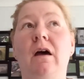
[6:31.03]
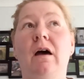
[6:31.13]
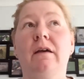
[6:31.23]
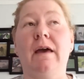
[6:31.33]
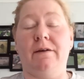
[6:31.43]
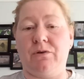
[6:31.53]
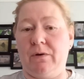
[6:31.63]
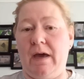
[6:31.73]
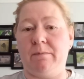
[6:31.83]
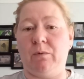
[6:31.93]
yeah, it's got
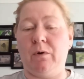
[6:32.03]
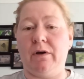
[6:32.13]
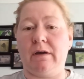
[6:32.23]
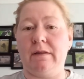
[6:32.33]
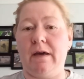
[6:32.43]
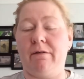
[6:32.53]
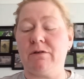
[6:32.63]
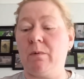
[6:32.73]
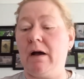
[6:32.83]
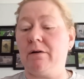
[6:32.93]
cable work in there as
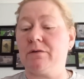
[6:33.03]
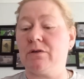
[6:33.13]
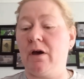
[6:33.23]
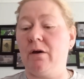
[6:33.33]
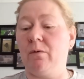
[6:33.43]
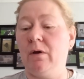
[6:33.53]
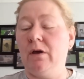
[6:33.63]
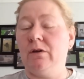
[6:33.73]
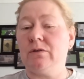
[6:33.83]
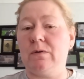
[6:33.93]
well. So
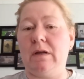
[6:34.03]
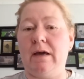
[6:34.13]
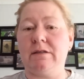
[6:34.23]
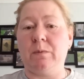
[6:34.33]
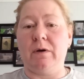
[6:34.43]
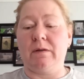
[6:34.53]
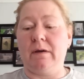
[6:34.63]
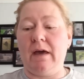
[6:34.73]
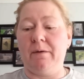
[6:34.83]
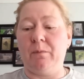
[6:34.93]
doing the lace work and the
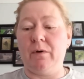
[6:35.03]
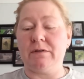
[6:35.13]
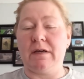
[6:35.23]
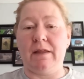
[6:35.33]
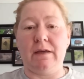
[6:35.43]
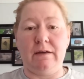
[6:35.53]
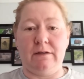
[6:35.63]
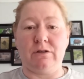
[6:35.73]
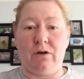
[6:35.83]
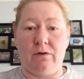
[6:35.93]
cable work together, you
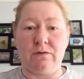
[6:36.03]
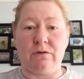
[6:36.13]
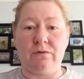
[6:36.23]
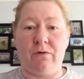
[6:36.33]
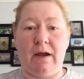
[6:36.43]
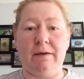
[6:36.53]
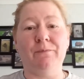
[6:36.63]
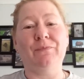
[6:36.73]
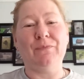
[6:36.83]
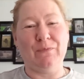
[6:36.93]
need to concentrate.
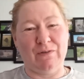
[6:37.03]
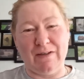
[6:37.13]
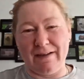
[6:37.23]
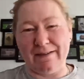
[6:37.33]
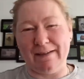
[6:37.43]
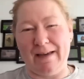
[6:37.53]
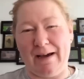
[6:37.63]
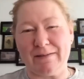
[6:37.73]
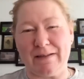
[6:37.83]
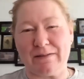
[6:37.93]
With Jessie in the
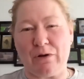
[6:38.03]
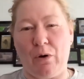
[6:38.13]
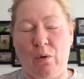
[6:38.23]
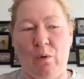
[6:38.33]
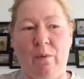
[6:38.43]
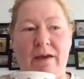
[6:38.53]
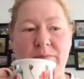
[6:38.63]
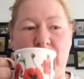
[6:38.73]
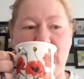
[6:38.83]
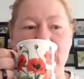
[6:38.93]
house, that's not always
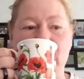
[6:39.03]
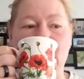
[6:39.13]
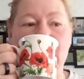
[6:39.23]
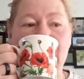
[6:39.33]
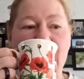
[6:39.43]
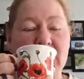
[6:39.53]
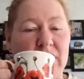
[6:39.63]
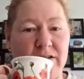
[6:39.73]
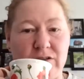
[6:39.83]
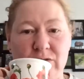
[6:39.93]
possible. She
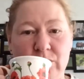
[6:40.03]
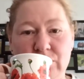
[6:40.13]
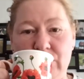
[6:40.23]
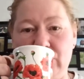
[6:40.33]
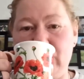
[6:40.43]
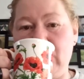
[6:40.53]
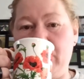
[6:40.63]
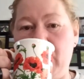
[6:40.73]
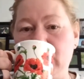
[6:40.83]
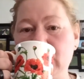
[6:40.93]
likes to talk to you just at the
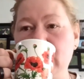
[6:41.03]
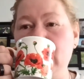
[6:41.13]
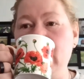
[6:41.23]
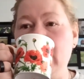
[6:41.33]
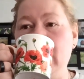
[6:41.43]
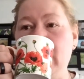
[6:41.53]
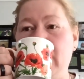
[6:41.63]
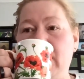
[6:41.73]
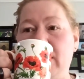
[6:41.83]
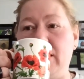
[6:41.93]
most
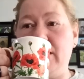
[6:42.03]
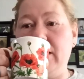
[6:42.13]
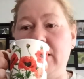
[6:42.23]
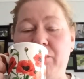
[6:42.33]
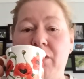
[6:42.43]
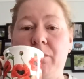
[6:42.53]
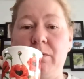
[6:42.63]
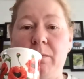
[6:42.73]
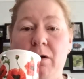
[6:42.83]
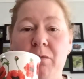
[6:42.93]
inappropriate
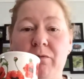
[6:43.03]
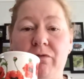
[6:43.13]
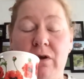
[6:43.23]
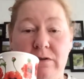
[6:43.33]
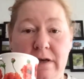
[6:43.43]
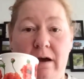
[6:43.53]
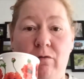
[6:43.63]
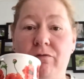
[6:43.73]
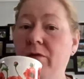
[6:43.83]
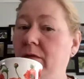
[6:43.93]
moment for
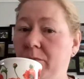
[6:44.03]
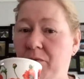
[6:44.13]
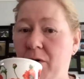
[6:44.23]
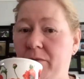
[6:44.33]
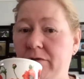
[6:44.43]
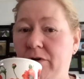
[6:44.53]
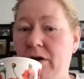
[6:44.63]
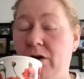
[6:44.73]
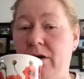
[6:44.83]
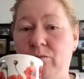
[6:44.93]
yourself, appropriate for
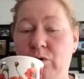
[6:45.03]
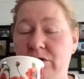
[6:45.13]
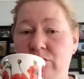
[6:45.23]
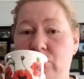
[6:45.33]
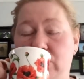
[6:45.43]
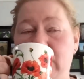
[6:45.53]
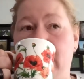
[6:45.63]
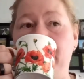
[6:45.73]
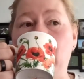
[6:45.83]
her, which is all the time.